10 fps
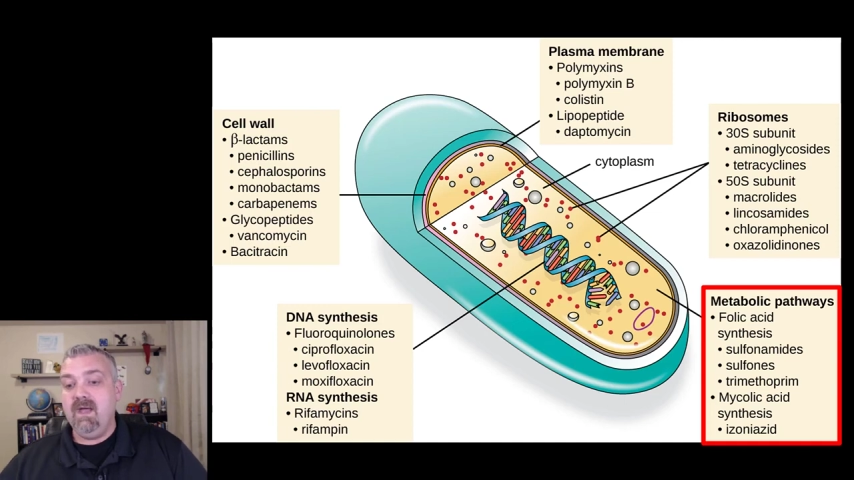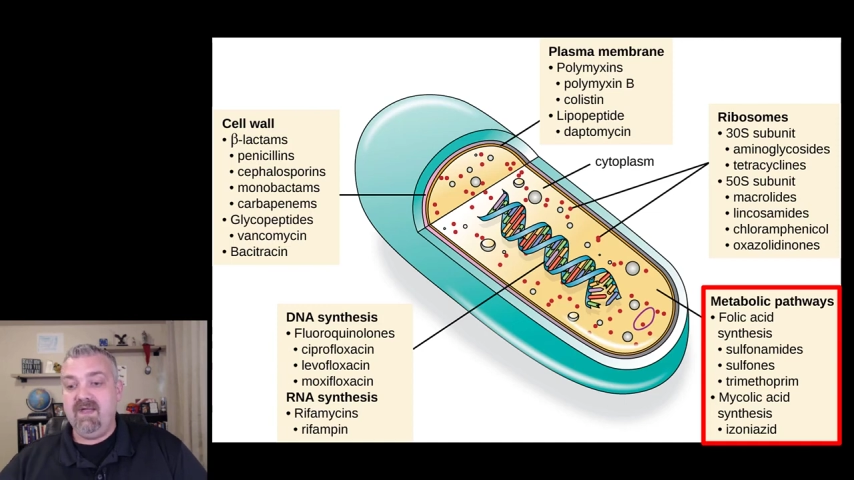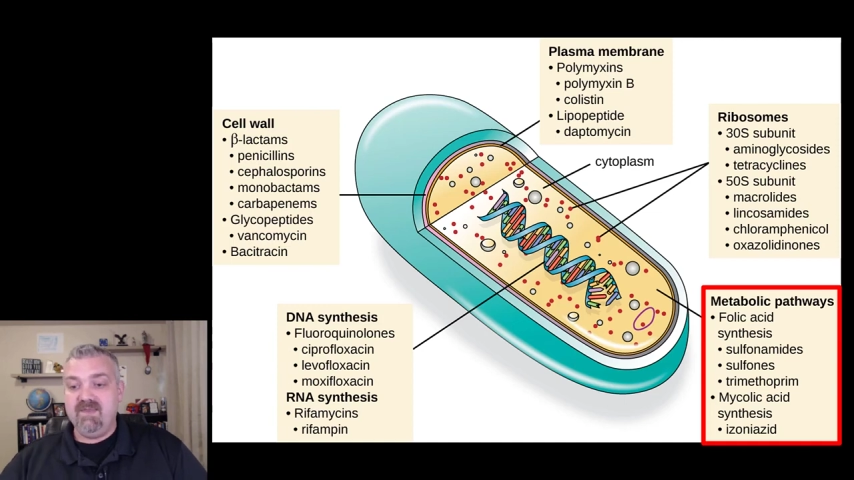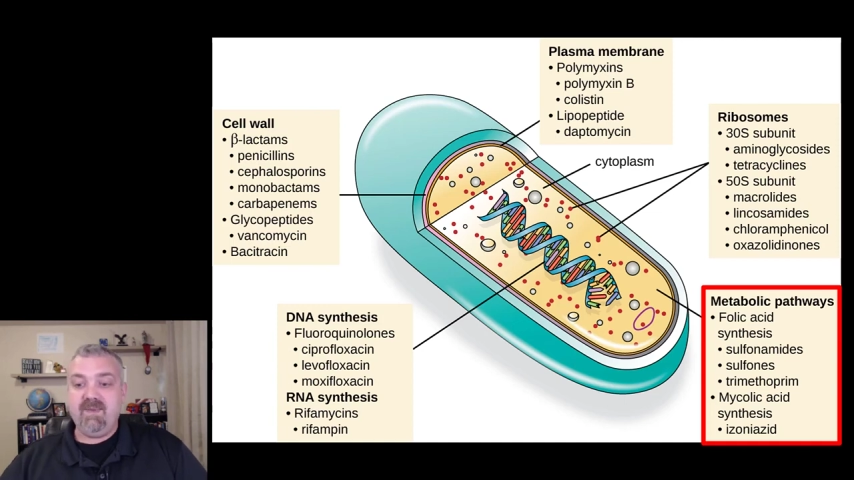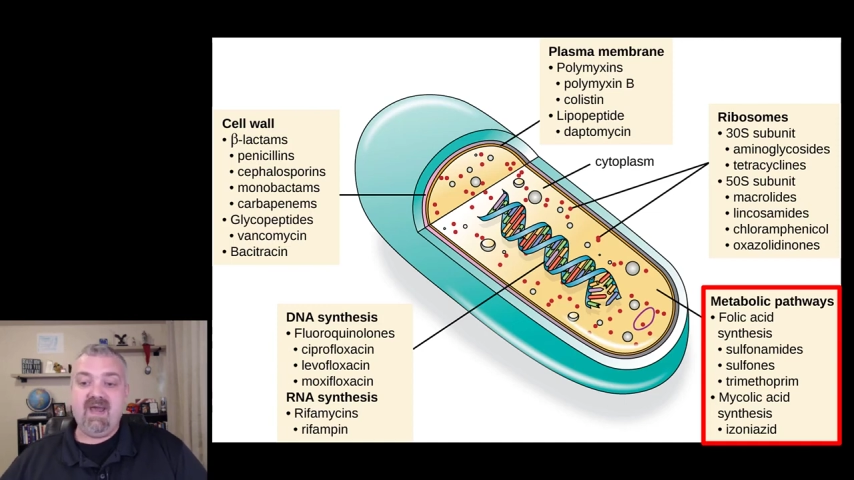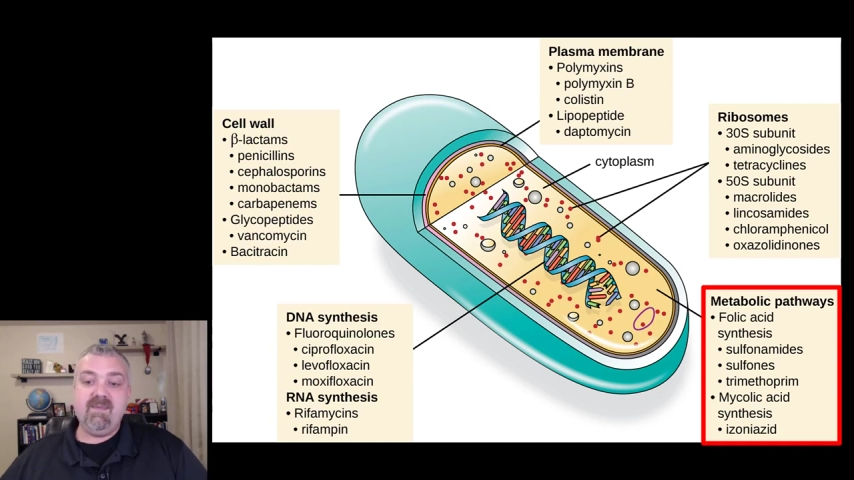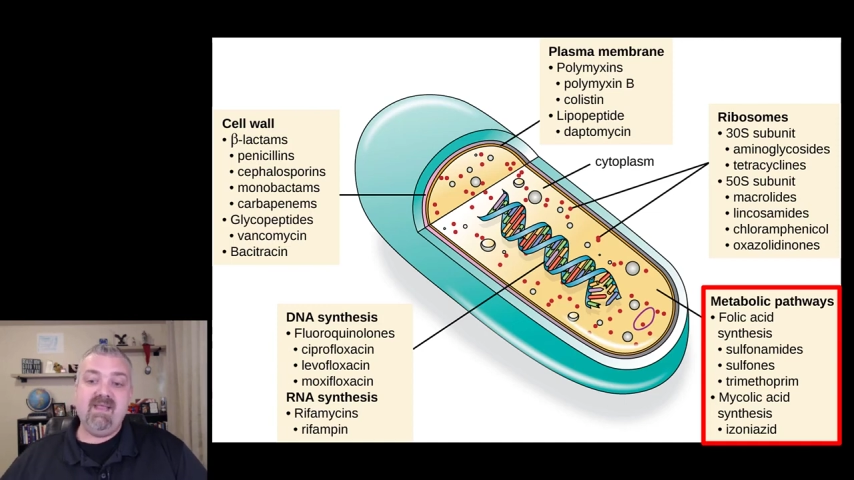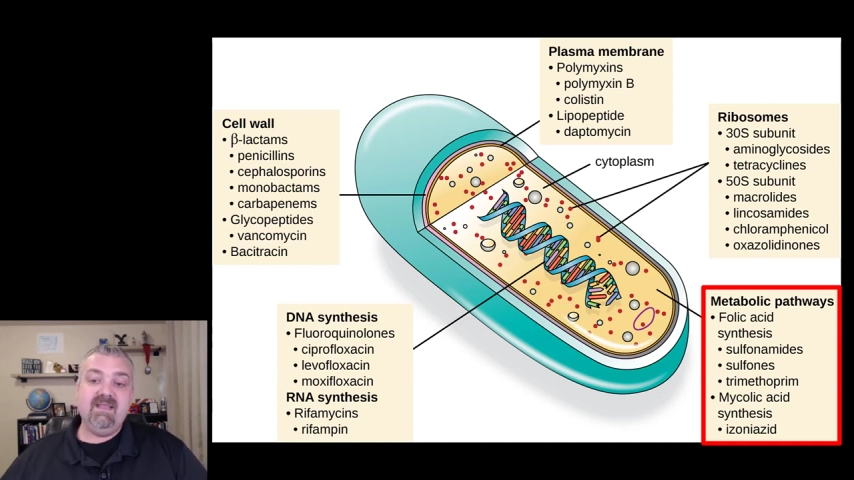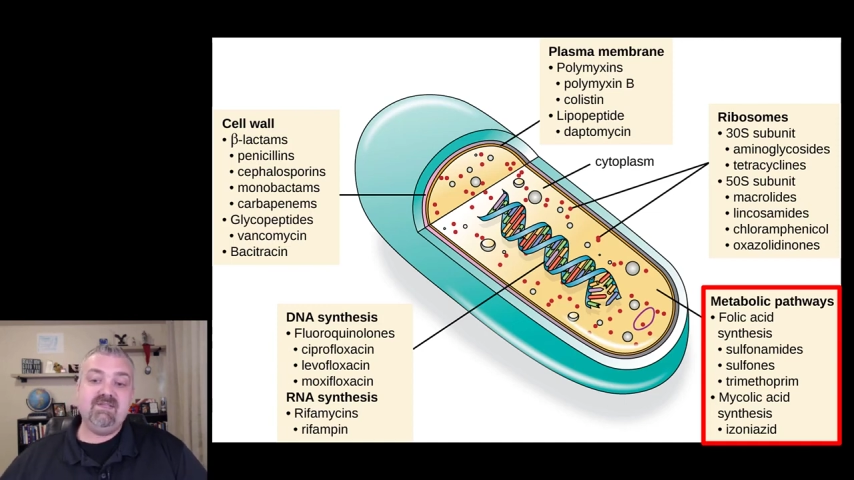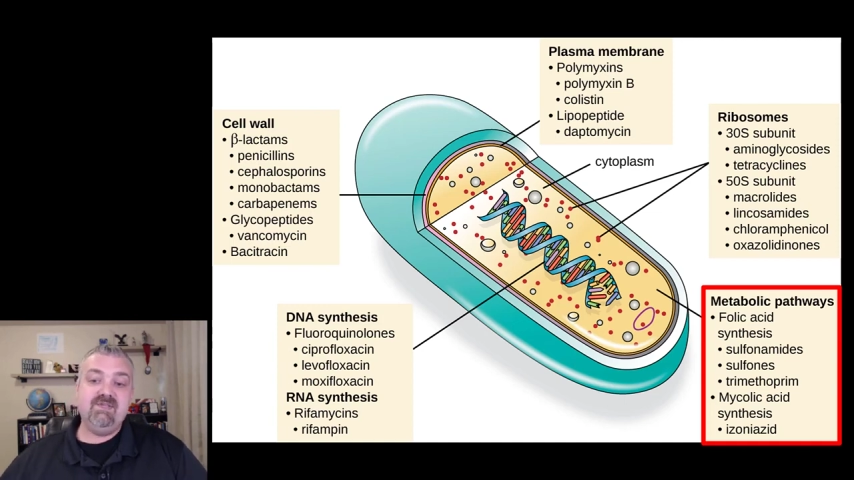At the bottom
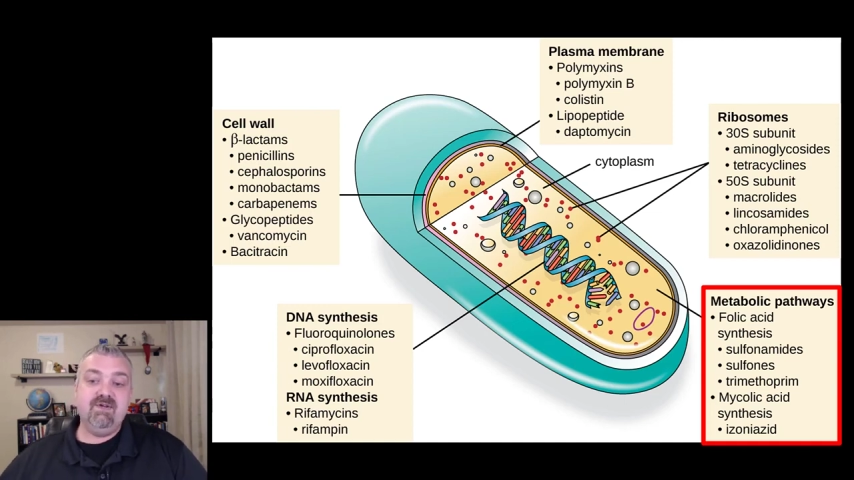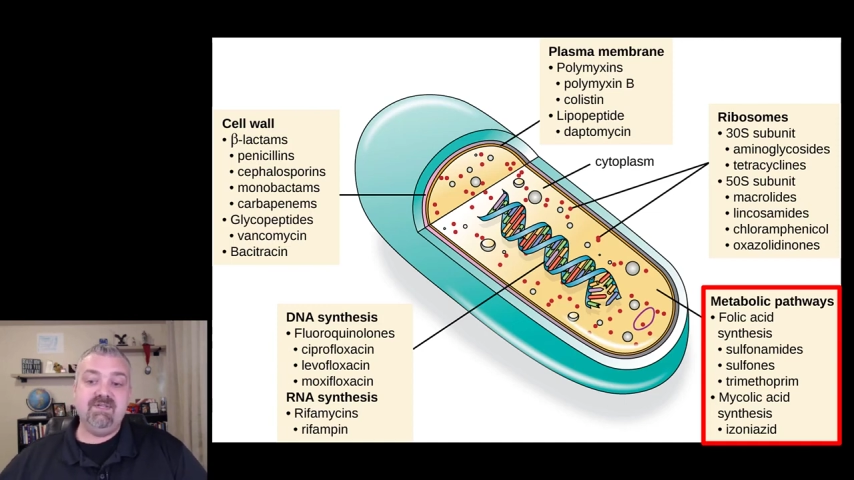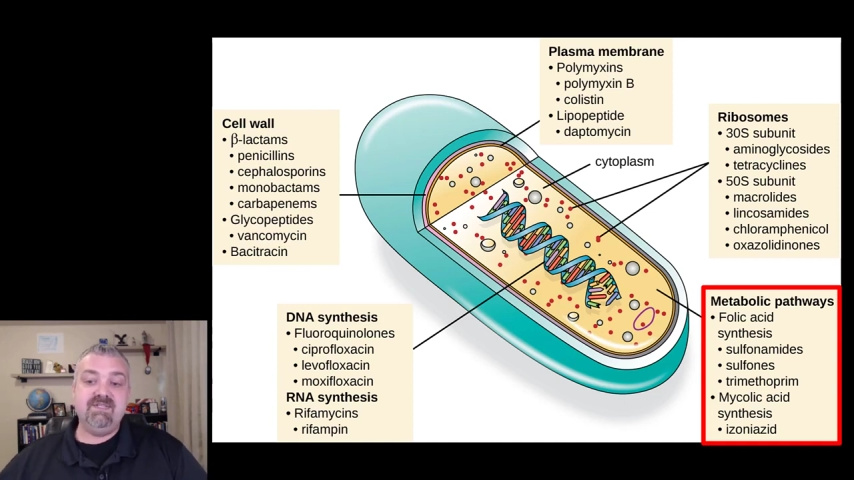of that list here,